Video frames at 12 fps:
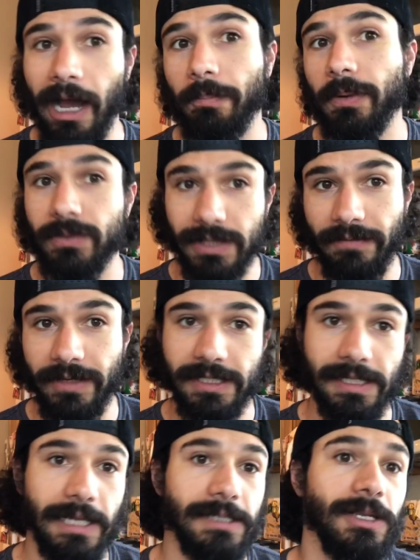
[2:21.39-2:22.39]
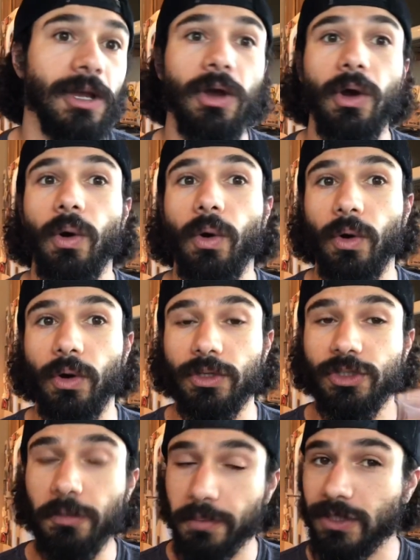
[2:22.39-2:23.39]
Outpost 76 or
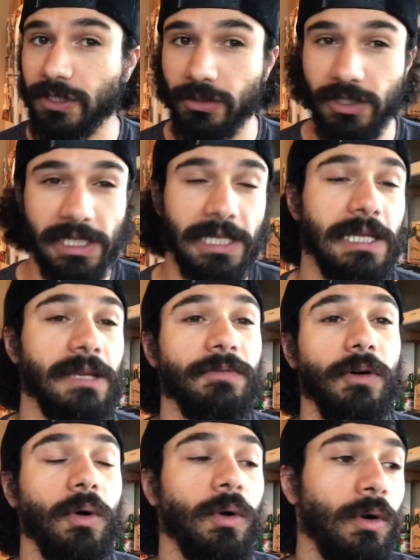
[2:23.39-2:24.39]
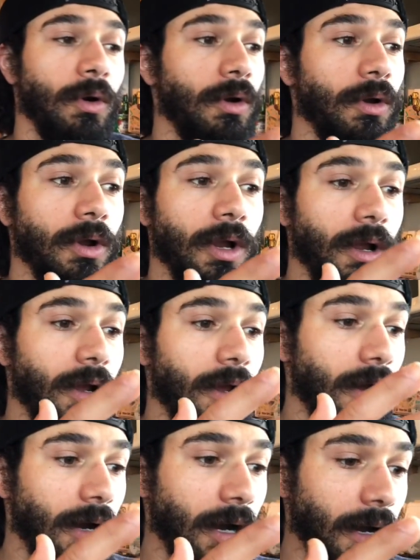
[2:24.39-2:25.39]
Super Still Steve or
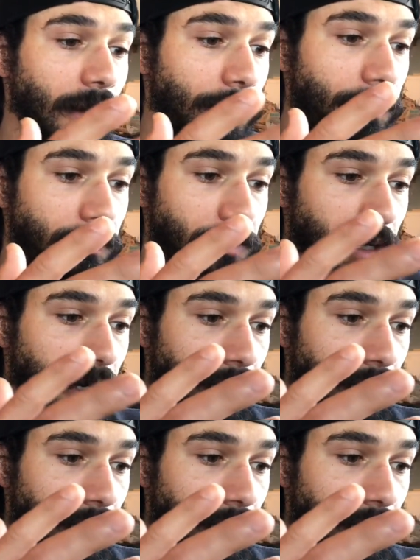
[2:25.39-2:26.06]
um,